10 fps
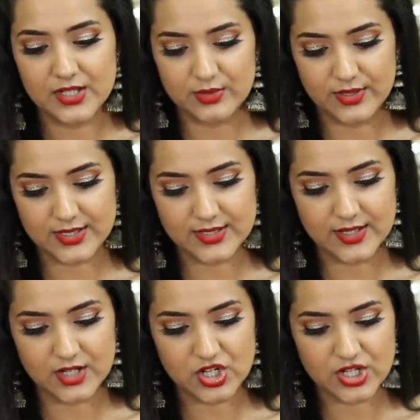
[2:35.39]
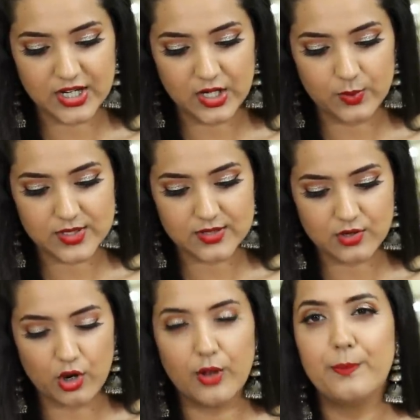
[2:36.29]
So this is her shade, which is
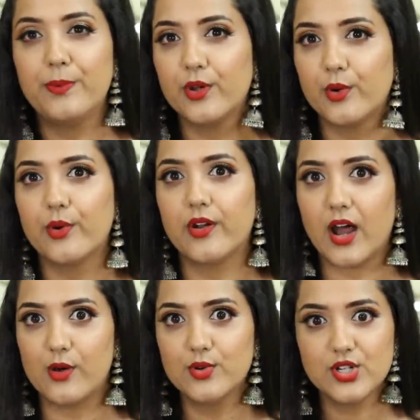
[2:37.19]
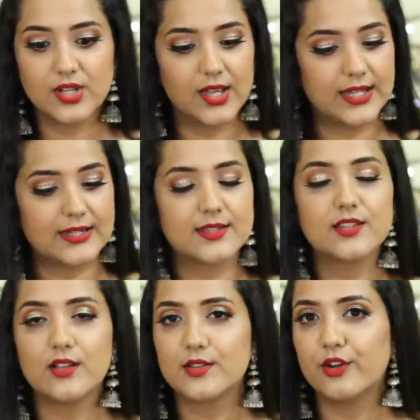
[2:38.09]
called Pure Rouge. This is
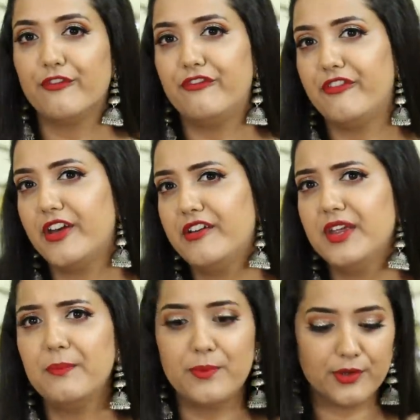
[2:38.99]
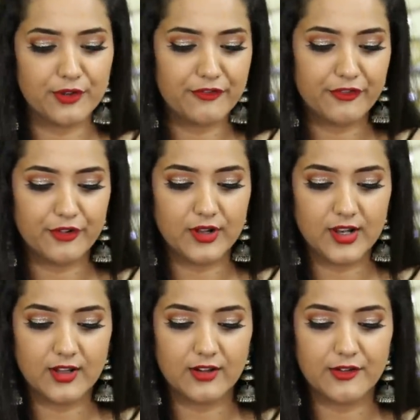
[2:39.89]
also a very beautiful
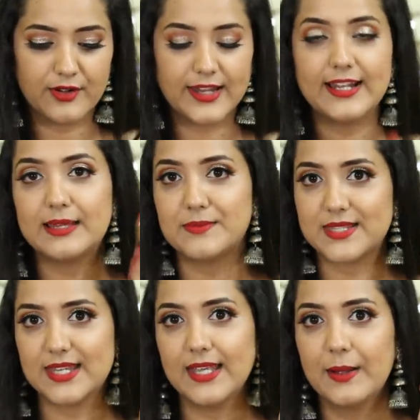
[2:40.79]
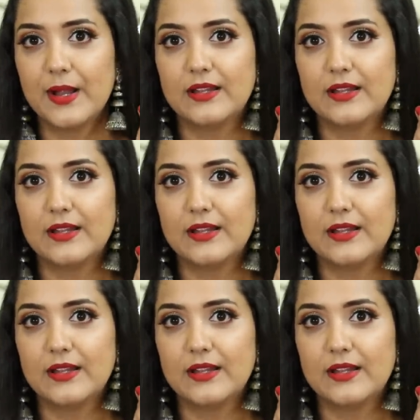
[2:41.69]
red lipstick.